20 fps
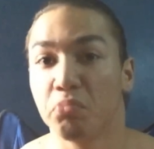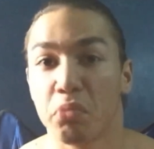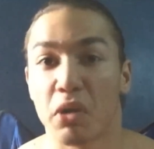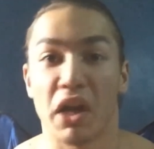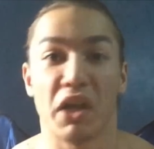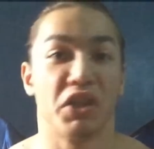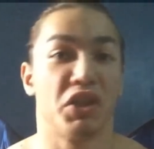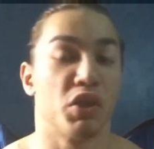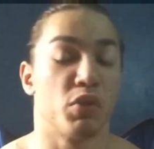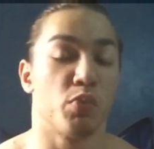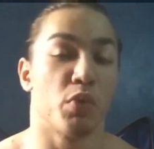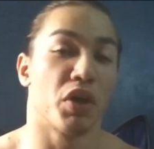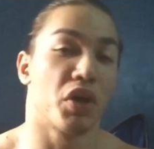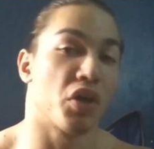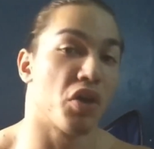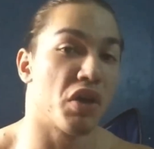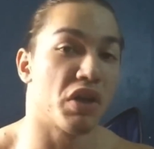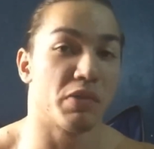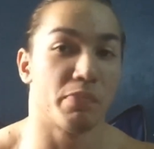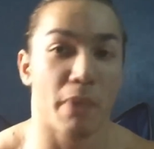Probably just
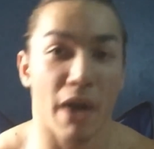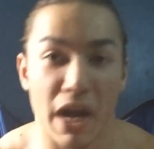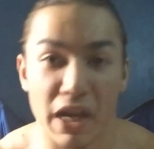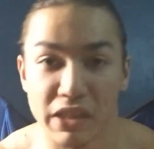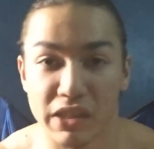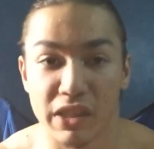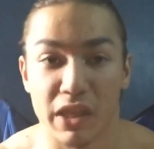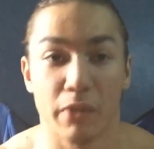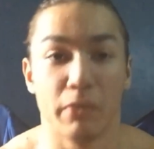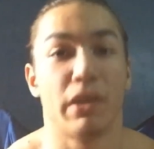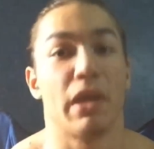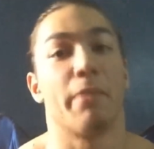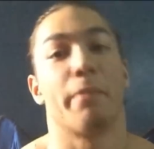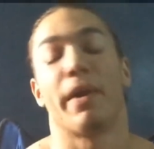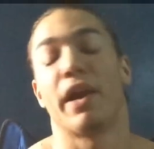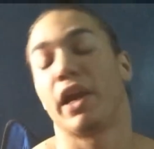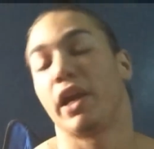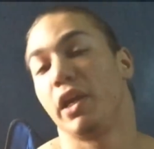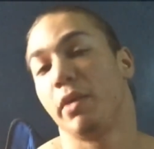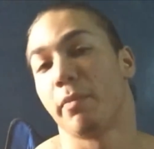working on his bicep, then
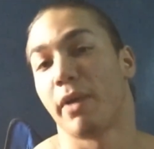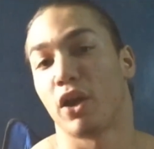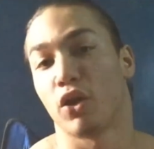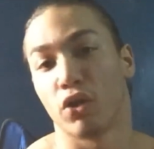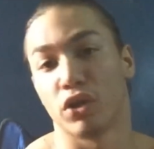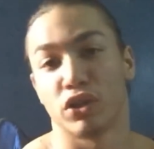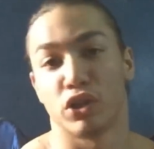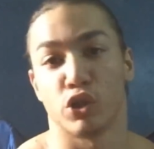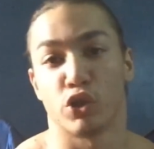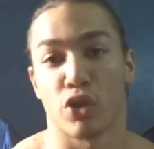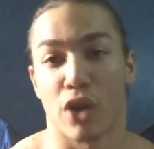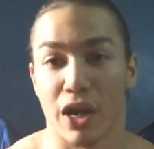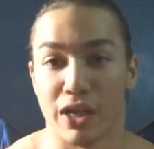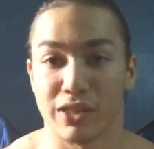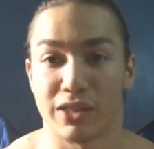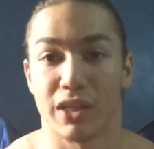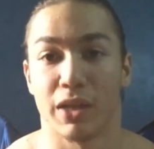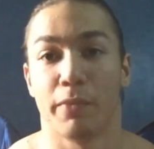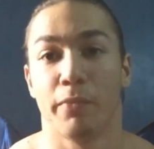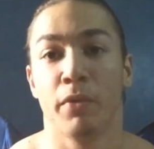he might go into
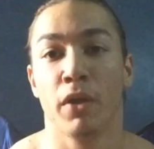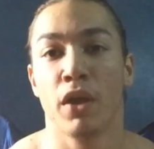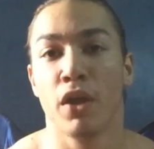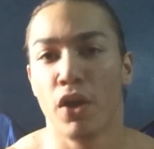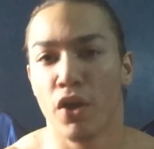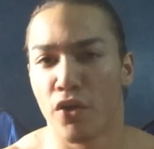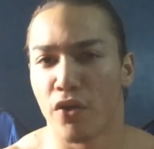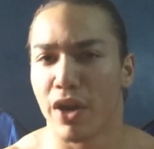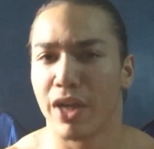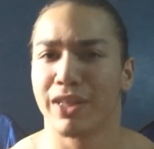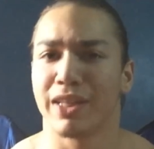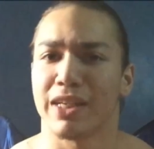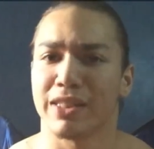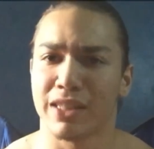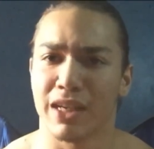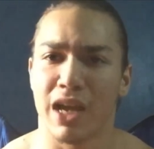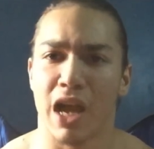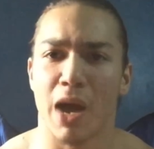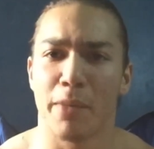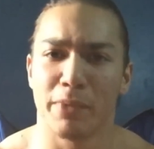tricep, right? That's
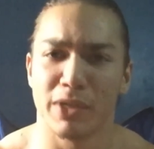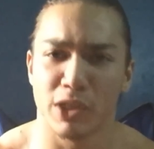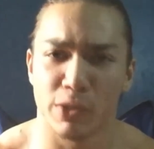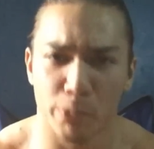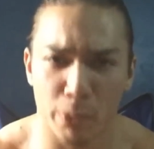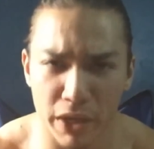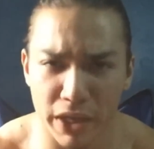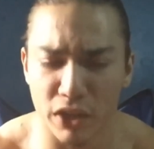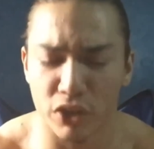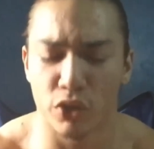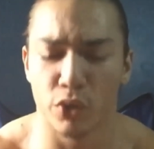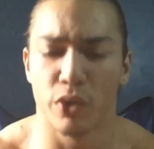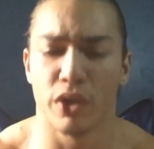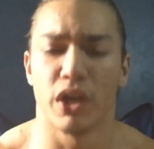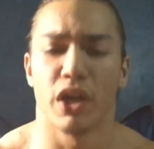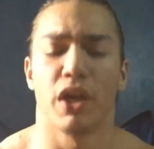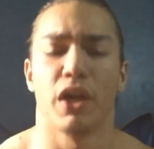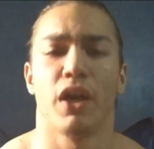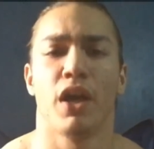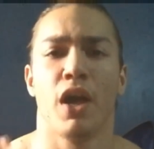a common split, doing
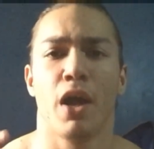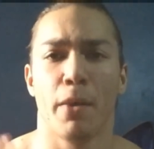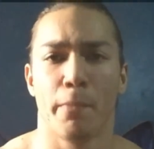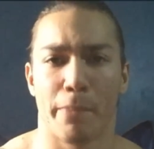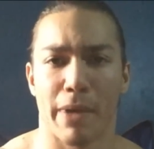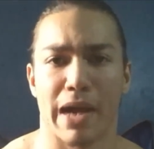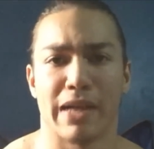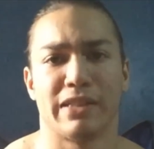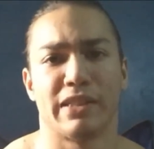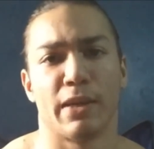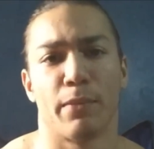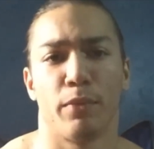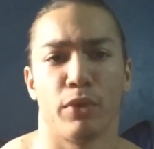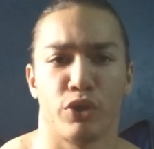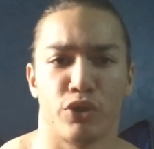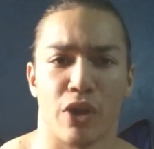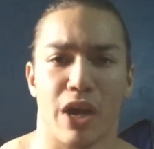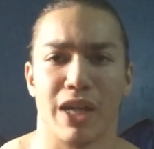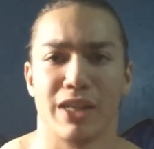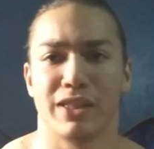a bicep with
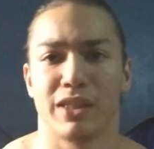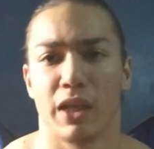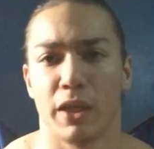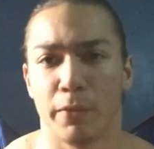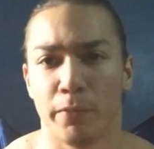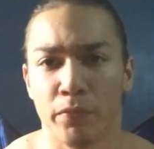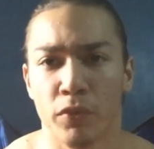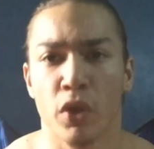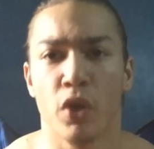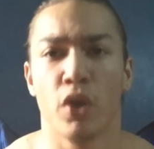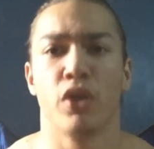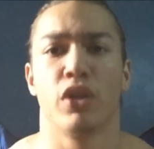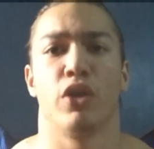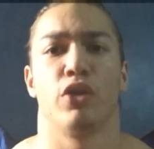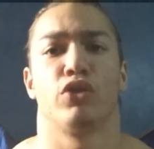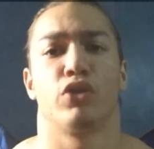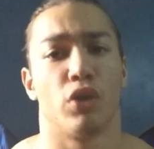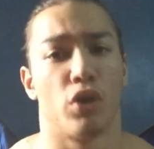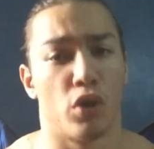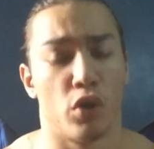tricep,
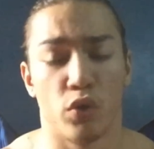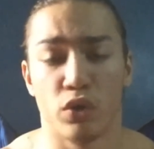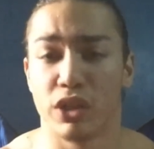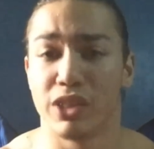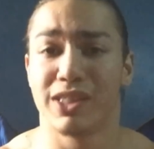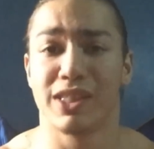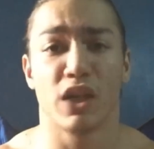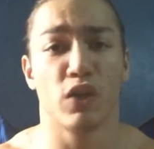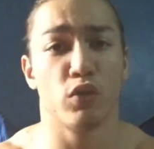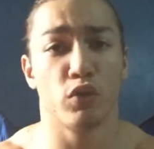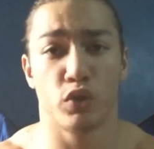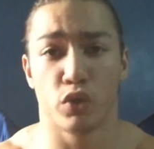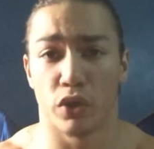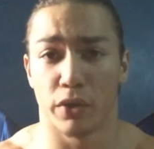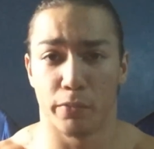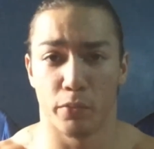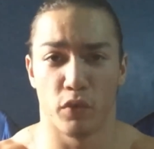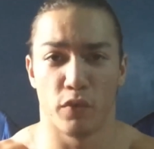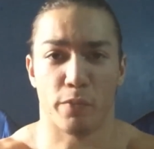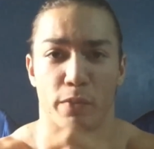only single
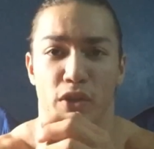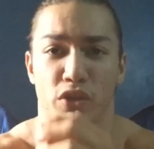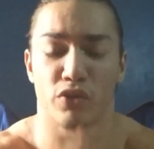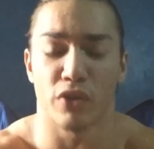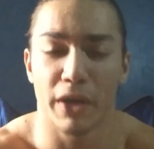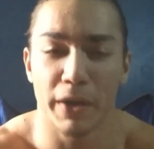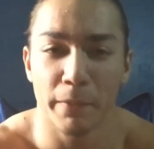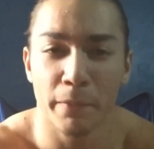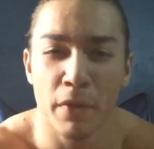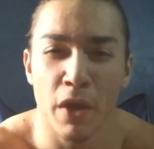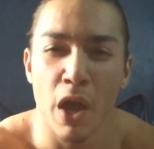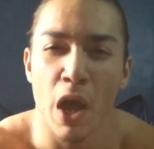joint movements, right?